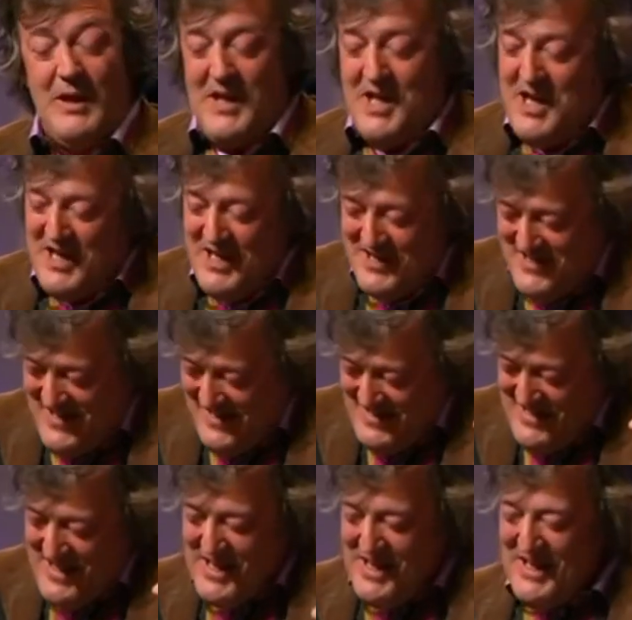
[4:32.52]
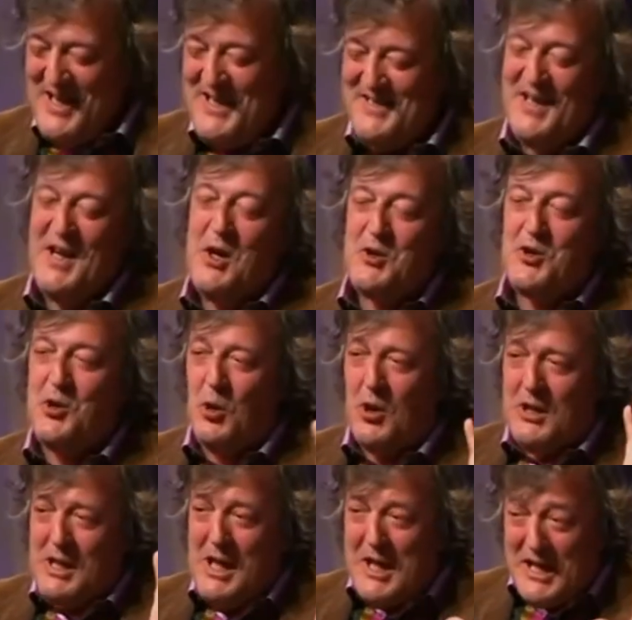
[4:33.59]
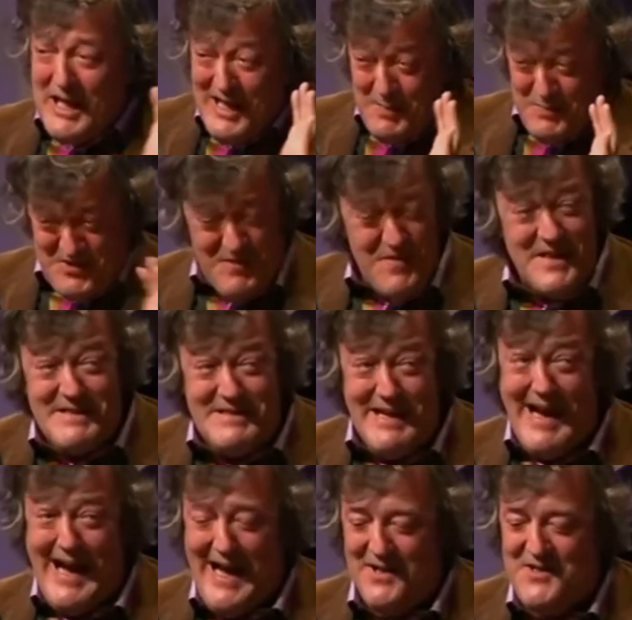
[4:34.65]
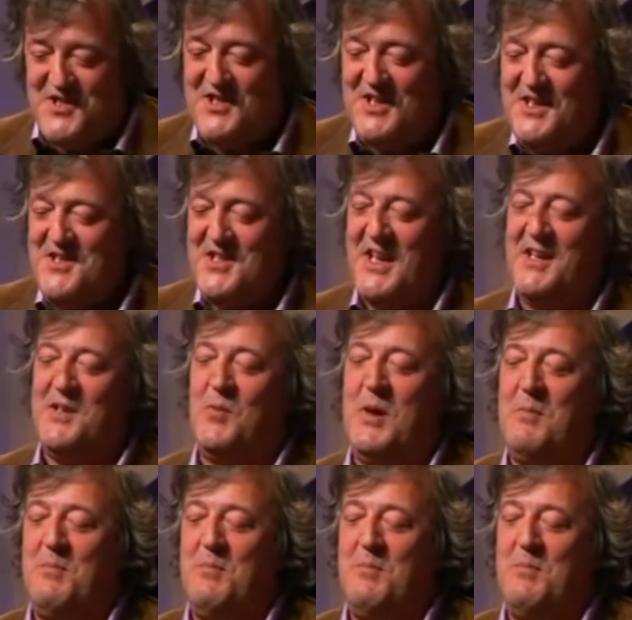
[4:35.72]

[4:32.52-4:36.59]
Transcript: Well, he said, total eclipse of the darts, he said at